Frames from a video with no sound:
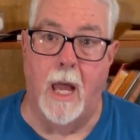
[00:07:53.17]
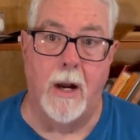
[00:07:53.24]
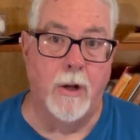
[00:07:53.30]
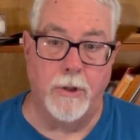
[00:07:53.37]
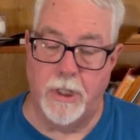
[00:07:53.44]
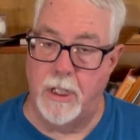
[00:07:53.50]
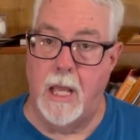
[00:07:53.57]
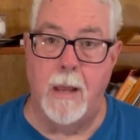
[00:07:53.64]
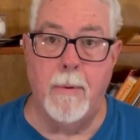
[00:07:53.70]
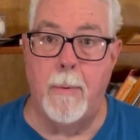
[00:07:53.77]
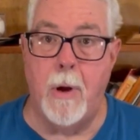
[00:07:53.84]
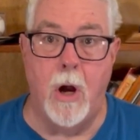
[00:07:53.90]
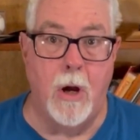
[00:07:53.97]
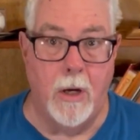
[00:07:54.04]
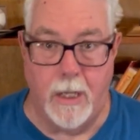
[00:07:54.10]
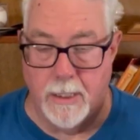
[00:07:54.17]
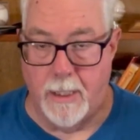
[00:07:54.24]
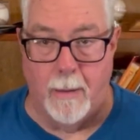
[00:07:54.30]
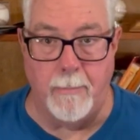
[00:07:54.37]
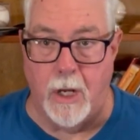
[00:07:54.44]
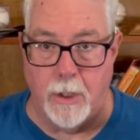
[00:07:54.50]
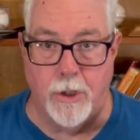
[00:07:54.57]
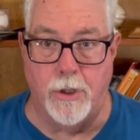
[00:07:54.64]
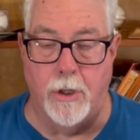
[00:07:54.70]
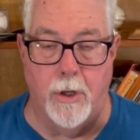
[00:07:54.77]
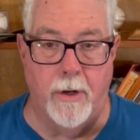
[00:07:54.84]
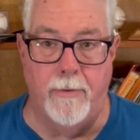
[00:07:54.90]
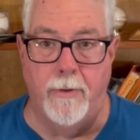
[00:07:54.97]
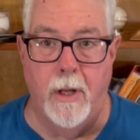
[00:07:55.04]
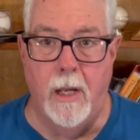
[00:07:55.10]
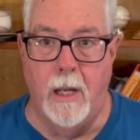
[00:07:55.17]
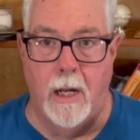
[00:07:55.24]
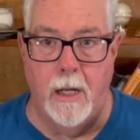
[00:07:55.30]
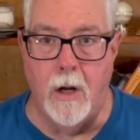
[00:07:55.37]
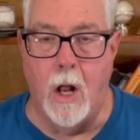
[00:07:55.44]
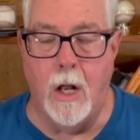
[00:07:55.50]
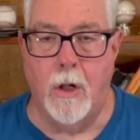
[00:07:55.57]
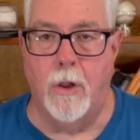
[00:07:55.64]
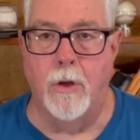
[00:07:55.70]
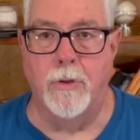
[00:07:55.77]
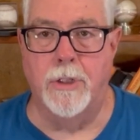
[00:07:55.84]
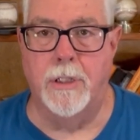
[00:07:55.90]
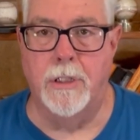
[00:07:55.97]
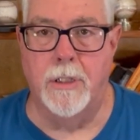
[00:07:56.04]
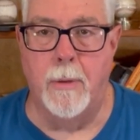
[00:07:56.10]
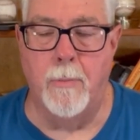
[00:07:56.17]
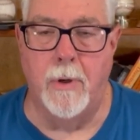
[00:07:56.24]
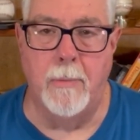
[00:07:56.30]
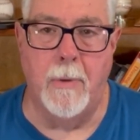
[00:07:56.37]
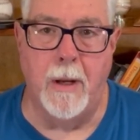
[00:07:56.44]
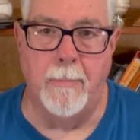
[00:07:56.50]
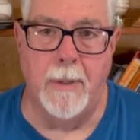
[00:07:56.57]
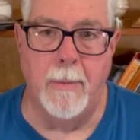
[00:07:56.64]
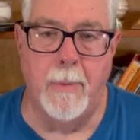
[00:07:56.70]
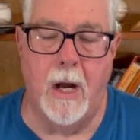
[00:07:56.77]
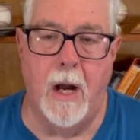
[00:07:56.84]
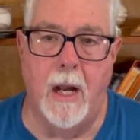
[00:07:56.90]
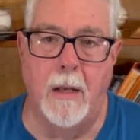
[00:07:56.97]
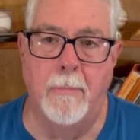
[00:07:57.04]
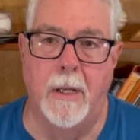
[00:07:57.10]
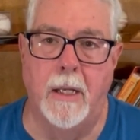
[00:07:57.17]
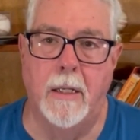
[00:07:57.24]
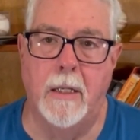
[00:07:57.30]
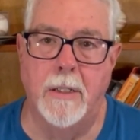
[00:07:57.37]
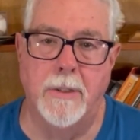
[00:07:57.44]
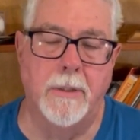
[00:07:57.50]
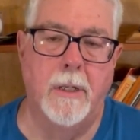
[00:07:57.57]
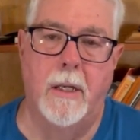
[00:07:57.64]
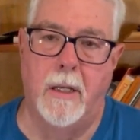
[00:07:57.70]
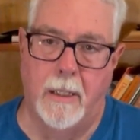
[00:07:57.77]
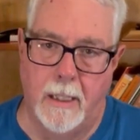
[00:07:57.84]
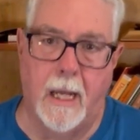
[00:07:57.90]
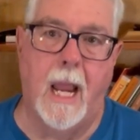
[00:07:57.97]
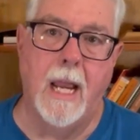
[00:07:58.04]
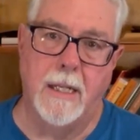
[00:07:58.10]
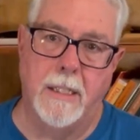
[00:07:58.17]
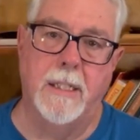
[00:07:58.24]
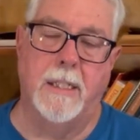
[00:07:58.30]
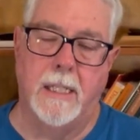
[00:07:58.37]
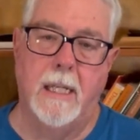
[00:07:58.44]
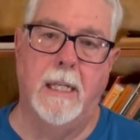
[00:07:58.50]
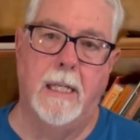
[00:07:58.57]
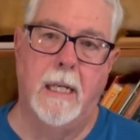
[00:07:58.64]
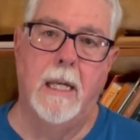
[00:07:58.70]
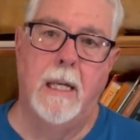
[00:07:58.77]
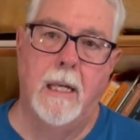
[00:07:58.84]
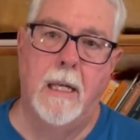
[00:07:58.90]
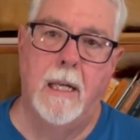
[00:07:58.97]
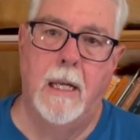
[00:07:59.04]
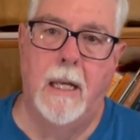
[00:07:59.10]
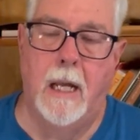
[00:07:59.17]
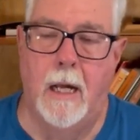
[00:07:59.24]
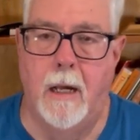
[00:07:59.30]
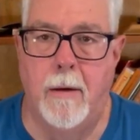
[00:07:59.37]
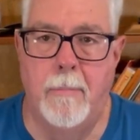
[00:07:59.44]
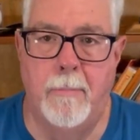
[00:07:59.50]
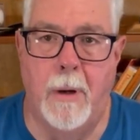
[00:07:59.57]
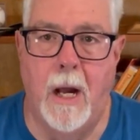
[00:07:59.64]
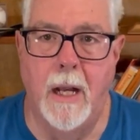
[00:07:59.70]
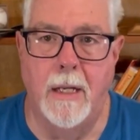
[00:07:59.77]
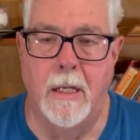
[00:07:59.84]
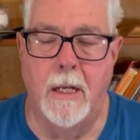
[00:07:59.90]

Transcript: I don't slam them on, because I'm not sure if, how close someone might be behind me, because you can't see behind a